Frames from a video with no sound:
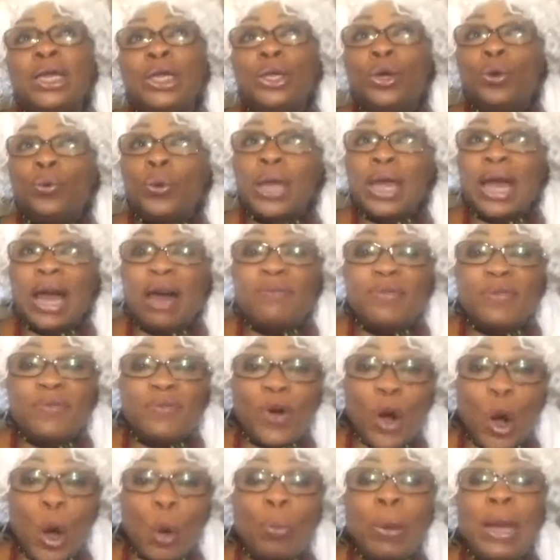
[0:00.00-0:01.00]
You know, we have
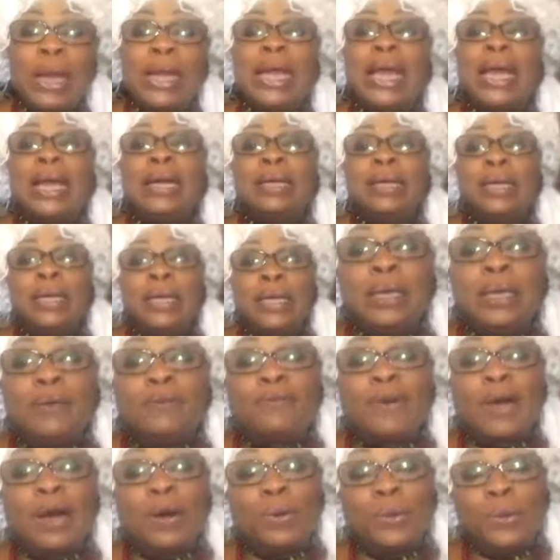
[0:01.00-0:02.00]
Ifa Opele.
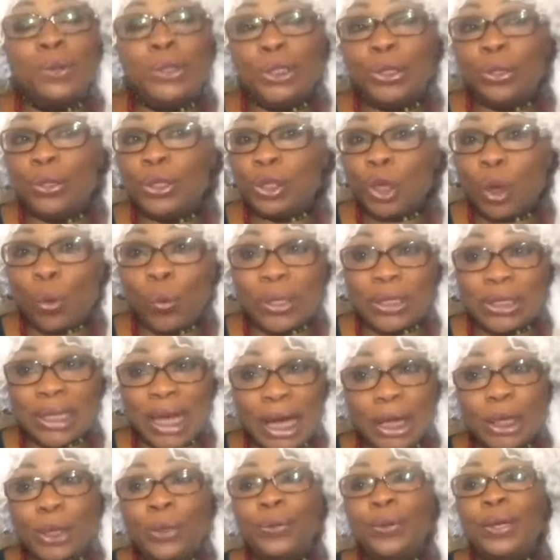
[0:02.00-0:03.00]
Ifa, you know, is always
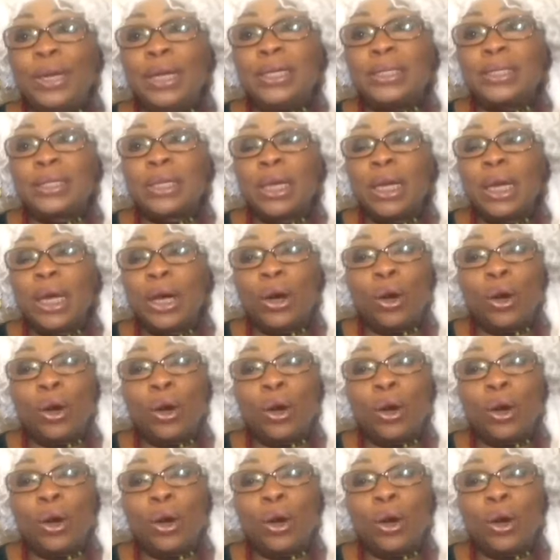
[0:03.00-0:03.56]
accurate.